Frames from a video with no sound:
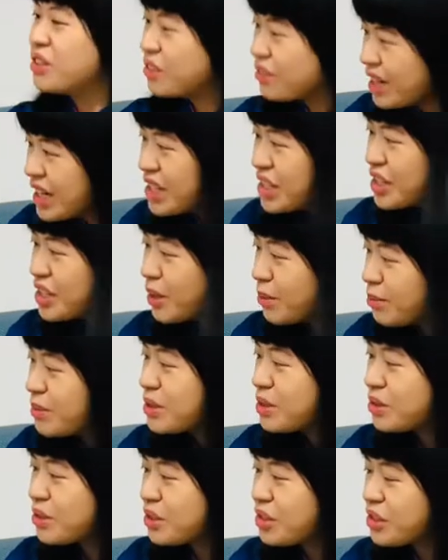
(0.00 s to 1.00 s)
Great job,
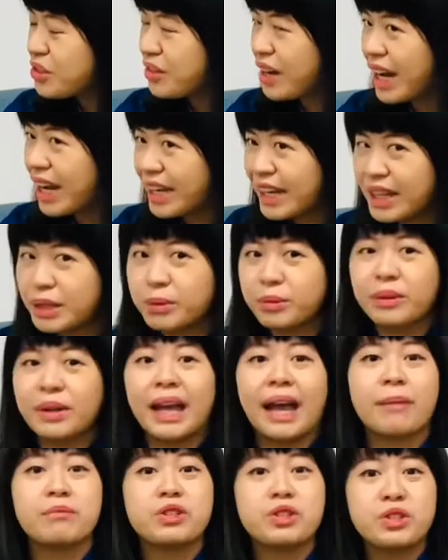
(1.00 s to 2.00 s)
Mr. Dragon. We
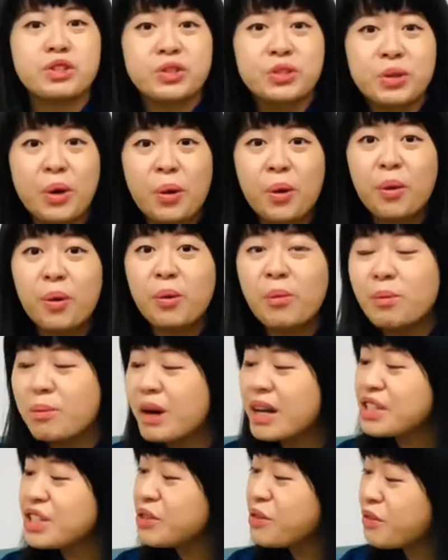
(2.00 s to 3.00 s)
have so
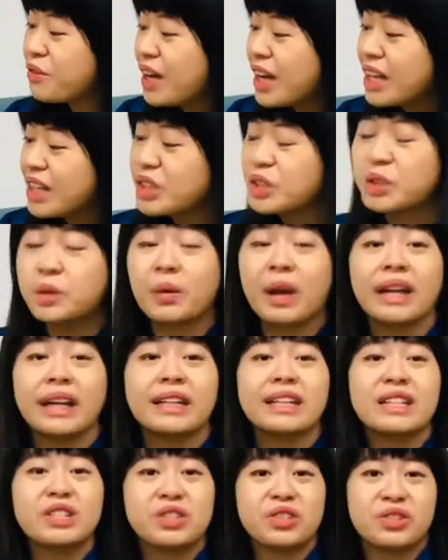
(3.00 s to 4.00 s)
much fun doing
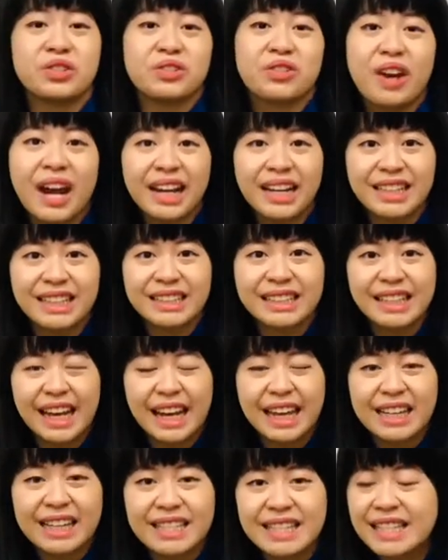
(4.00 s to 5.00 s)
this dragon
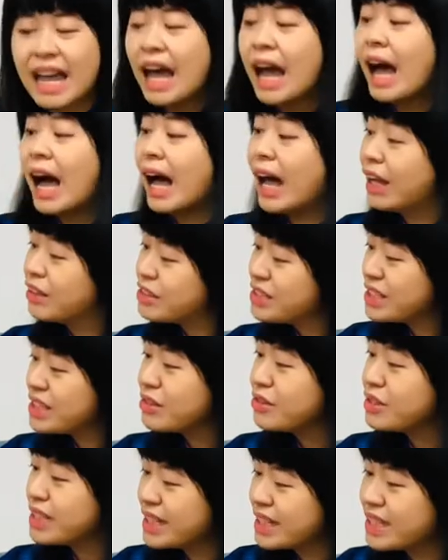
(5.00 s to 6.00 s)
dance. I'll see
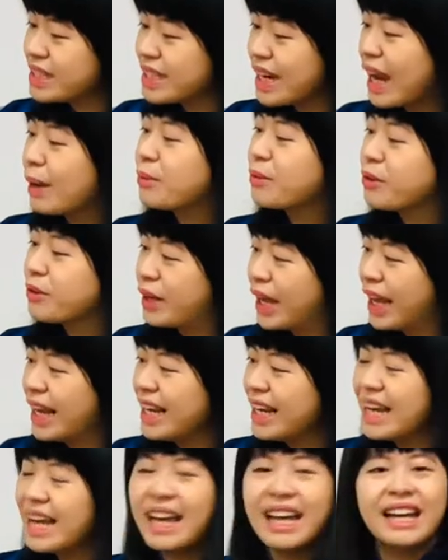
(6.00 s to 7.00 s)
you next time,
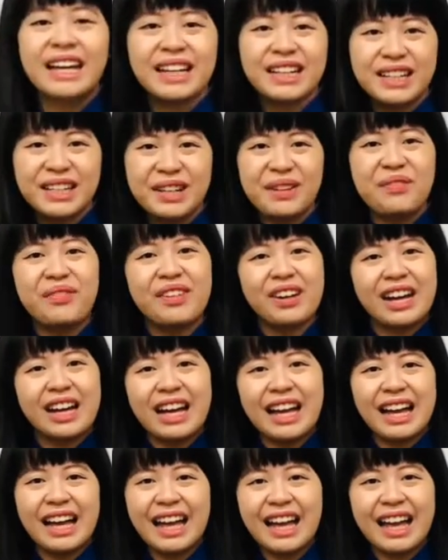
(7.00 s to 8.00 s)
okay?
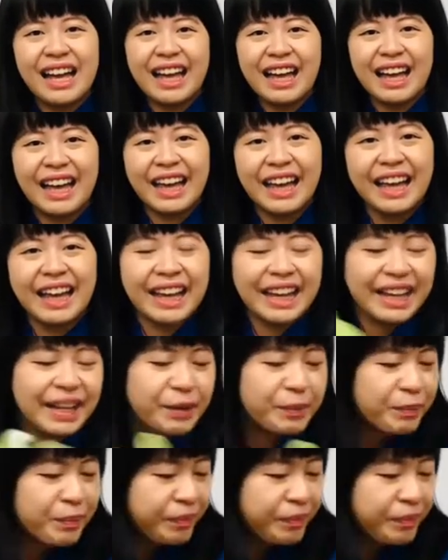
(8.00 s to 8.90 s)
Goodbye.